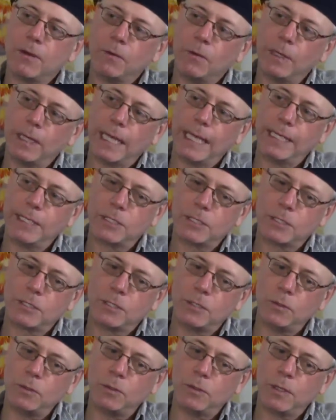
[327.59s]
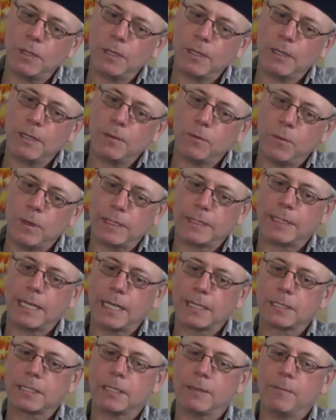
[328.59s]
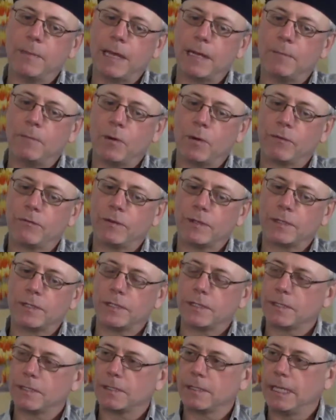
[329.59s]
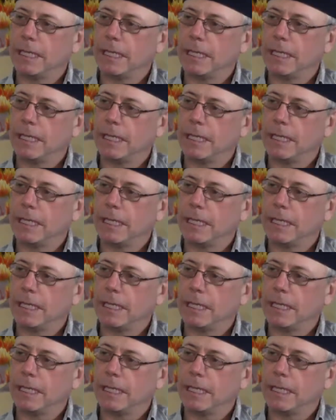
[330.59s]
relates to what Tesla Metamorphosis